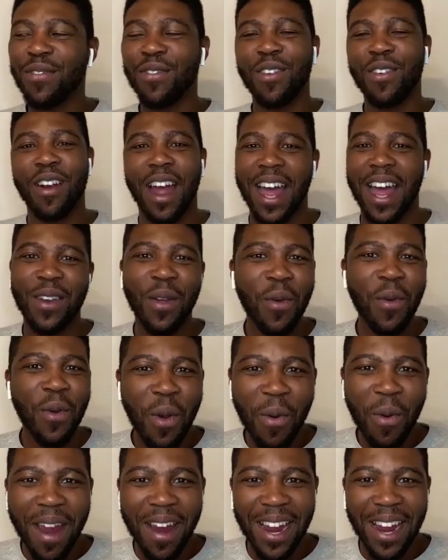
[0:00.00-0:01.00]
for it. I don't
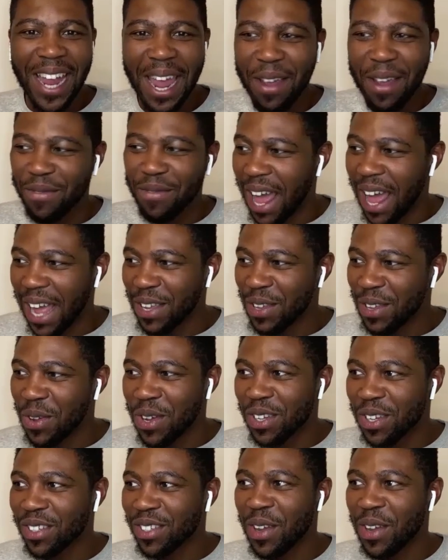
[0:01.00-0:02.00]
know where it came. Like you
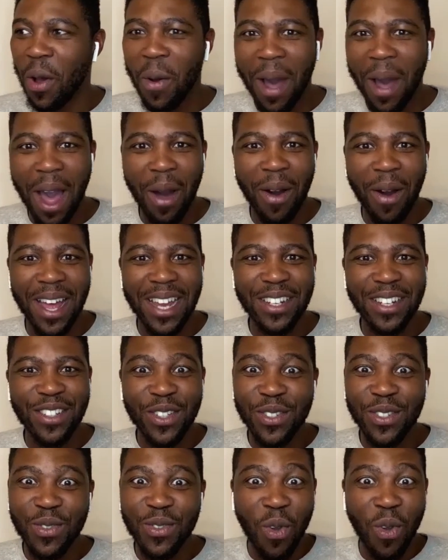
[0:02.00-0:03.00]
could go out and
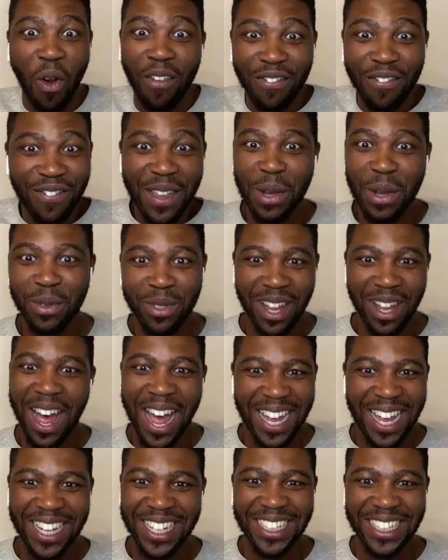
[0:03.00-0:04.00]
just not feel
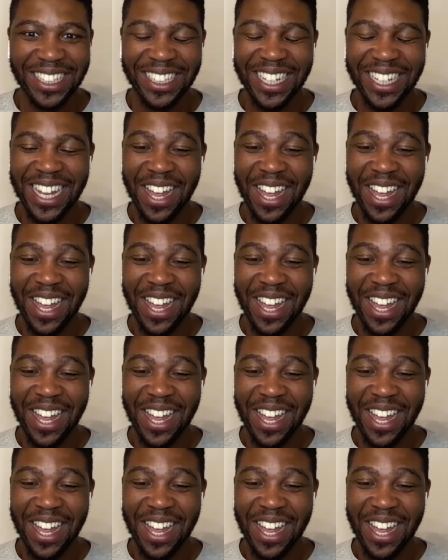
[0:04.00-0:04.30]
tired